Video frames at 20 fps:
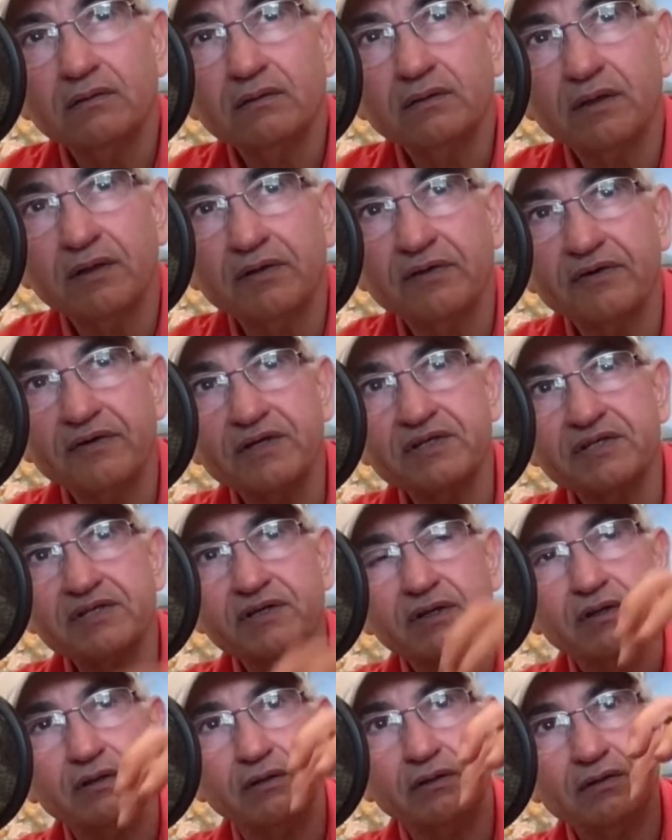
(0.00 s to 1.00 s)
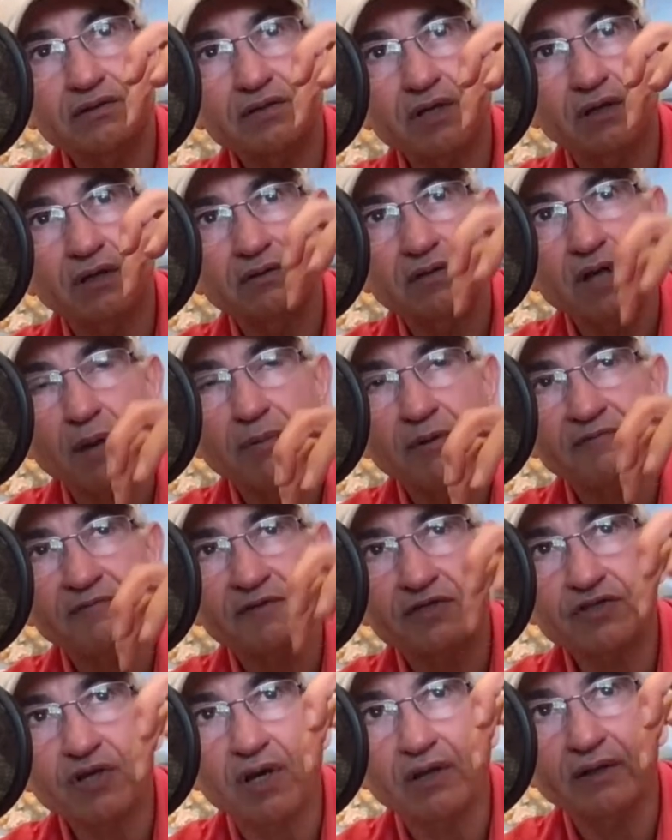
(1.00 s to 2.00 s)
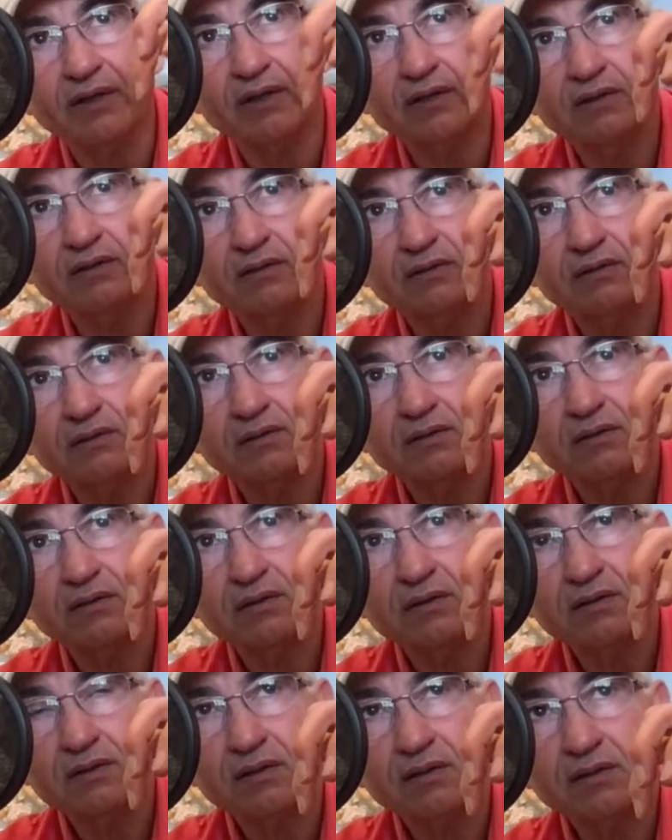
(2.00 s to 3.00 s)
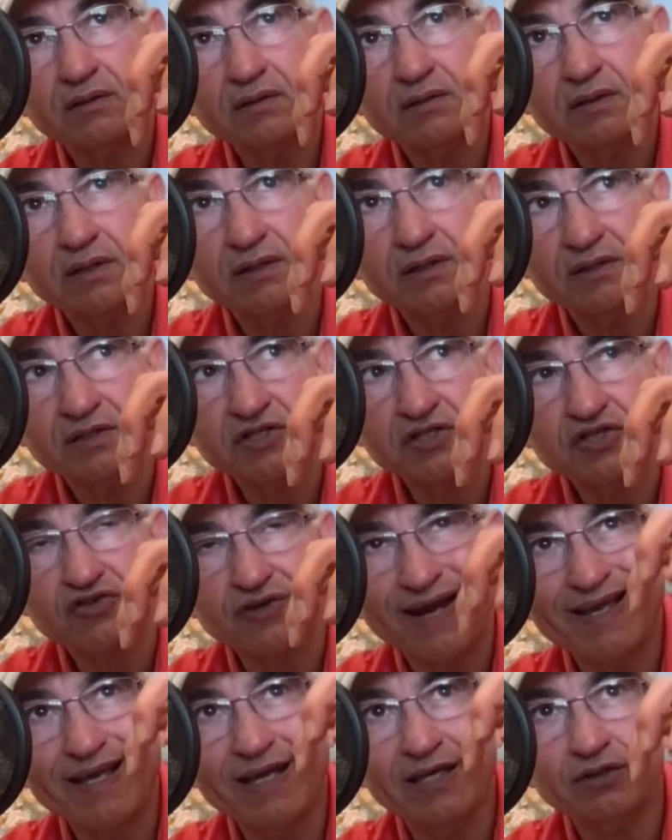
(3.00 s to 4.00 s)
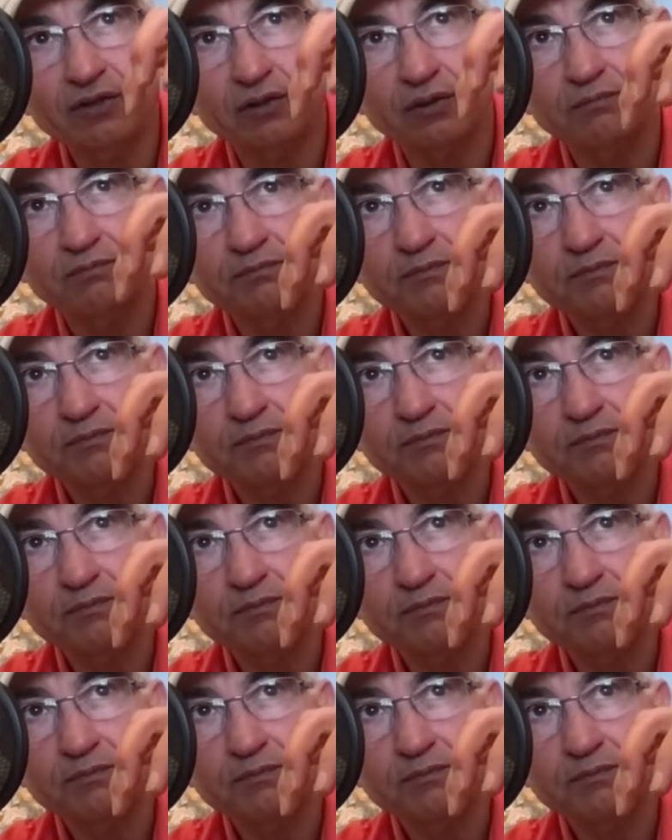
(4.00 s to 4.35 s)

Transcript: there are three circles on top of each other in the striatum.